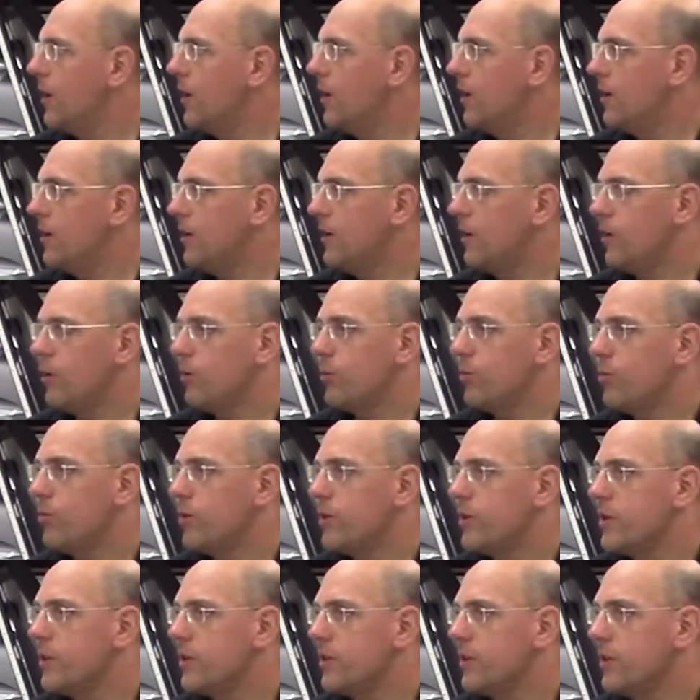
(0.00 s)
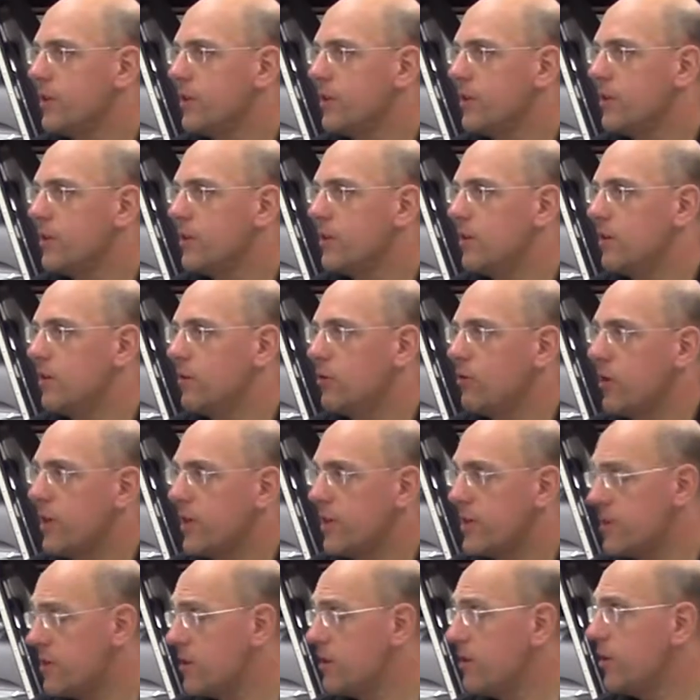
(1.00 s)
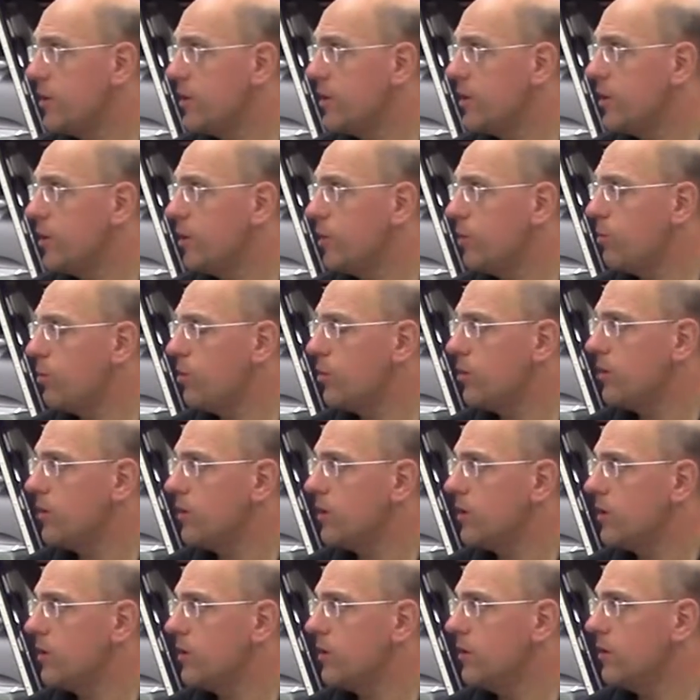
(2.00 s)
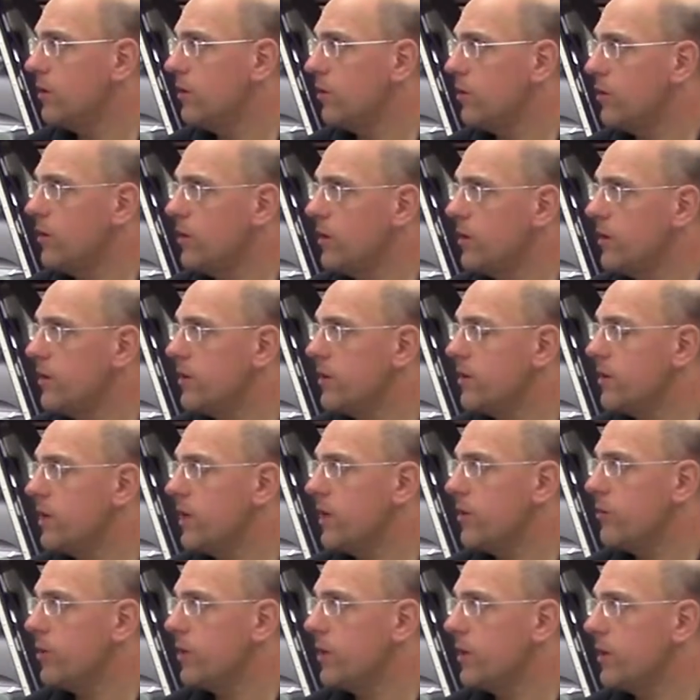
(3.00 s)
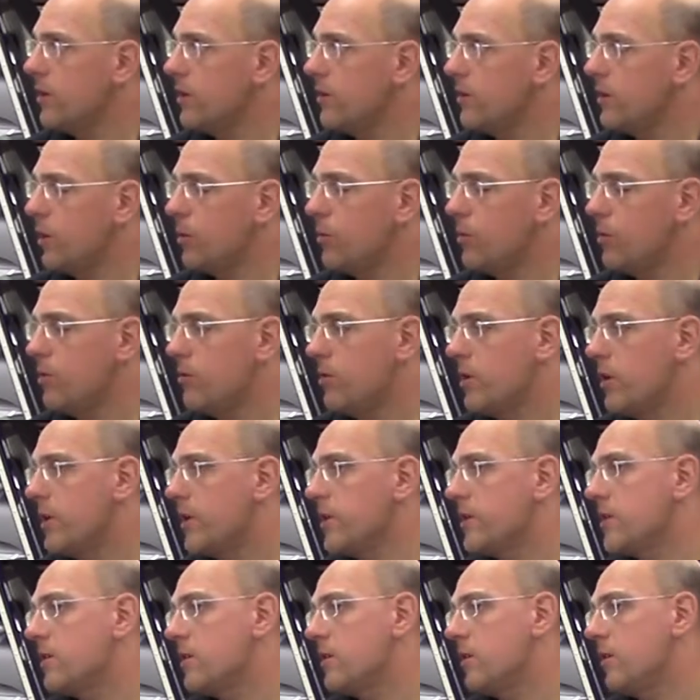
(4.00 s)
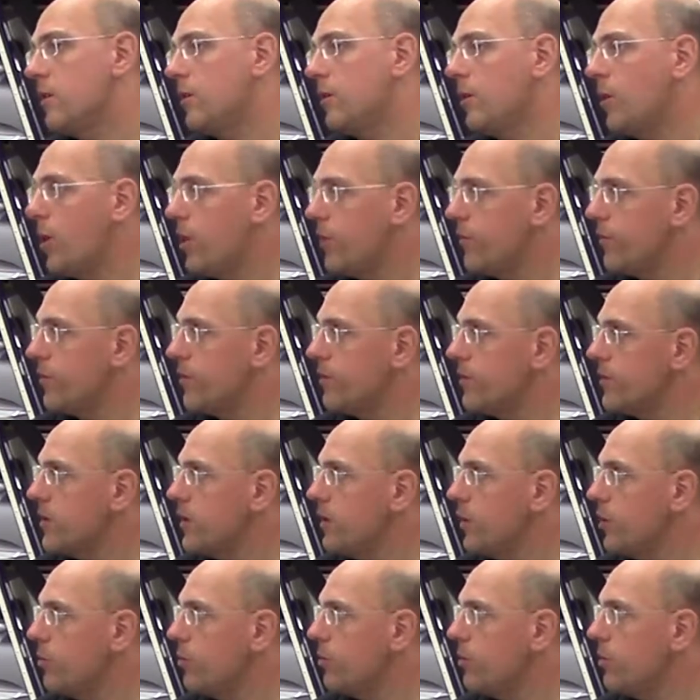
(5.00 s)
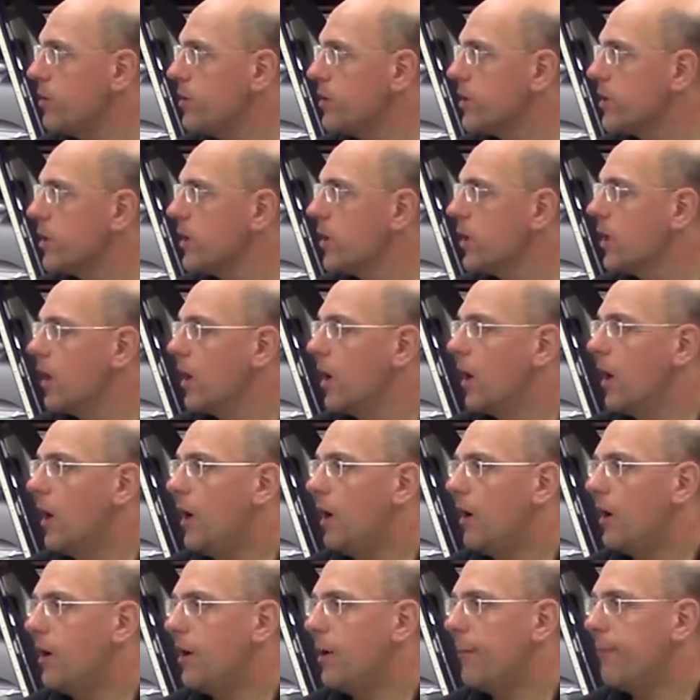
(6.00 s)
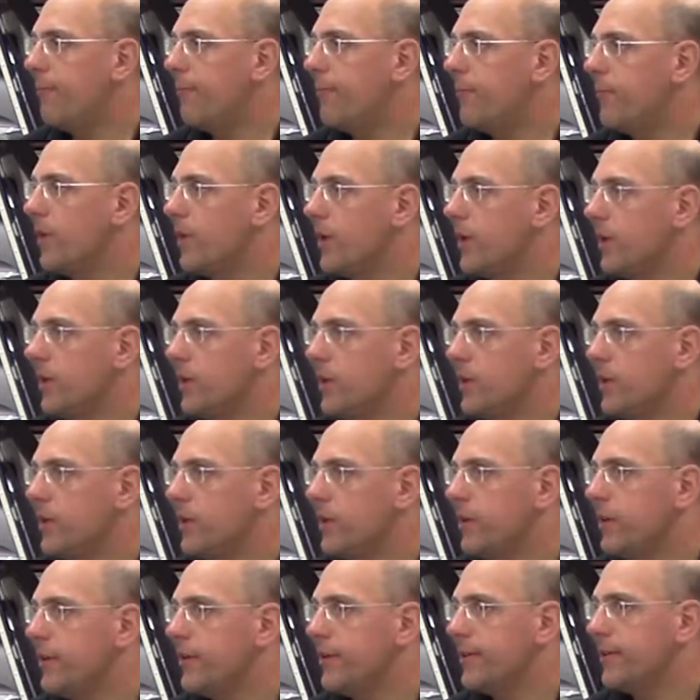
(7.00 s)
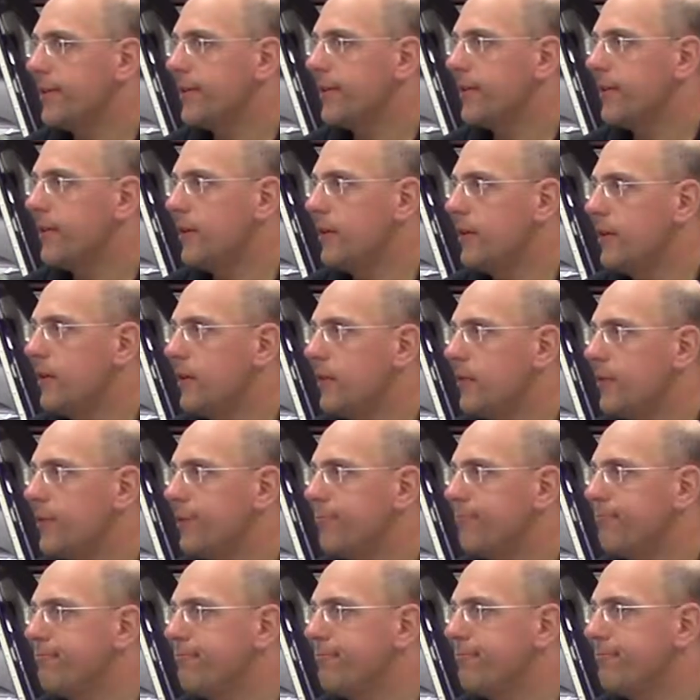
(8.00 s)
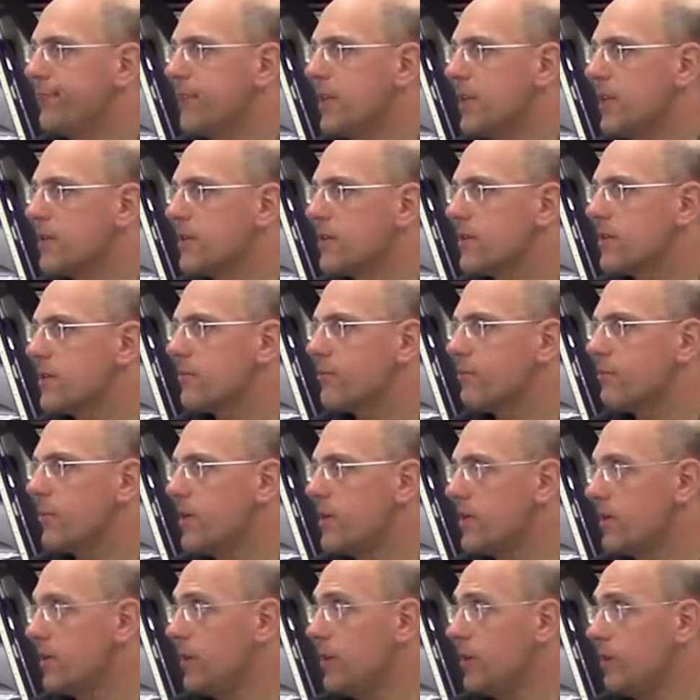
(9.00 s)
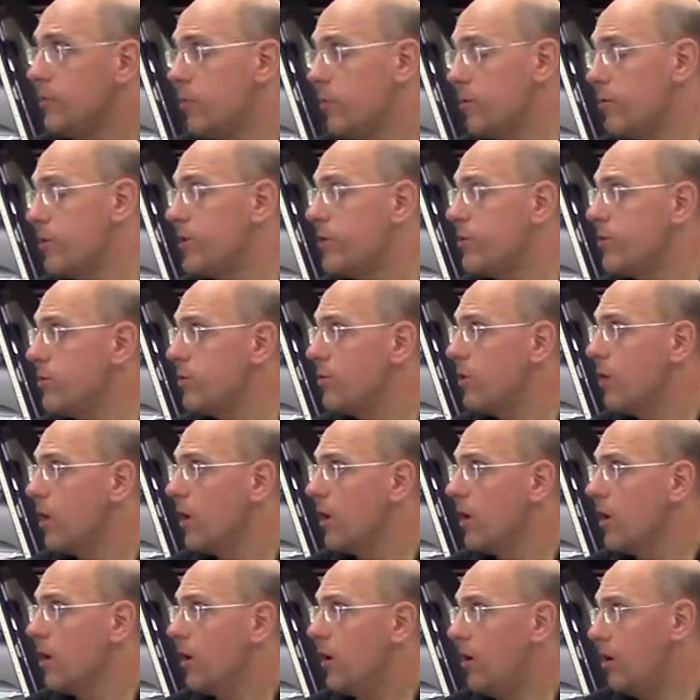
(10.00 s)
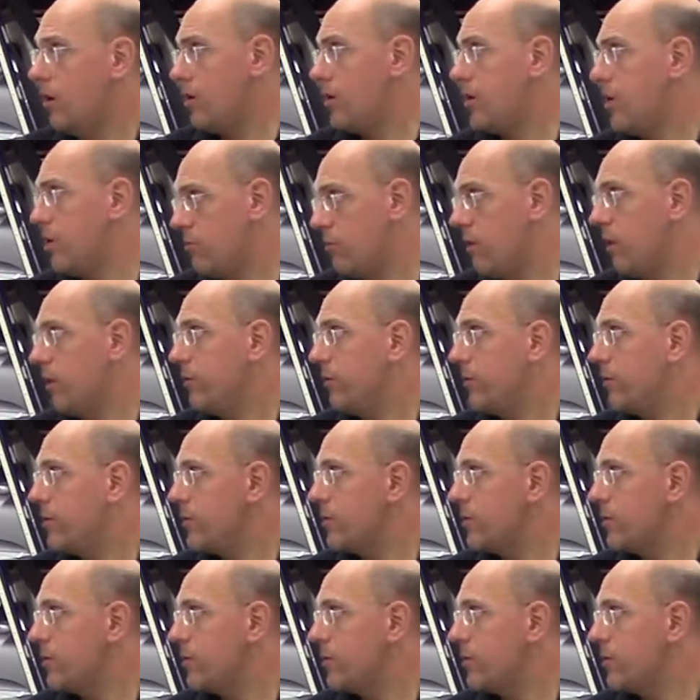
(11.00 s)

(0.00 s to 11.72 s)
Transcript: Uh, we did rides here at the airport uh, earlier in the day. We had a couple rides uh, off of the airport, um, and um, that's basically what we do all year round.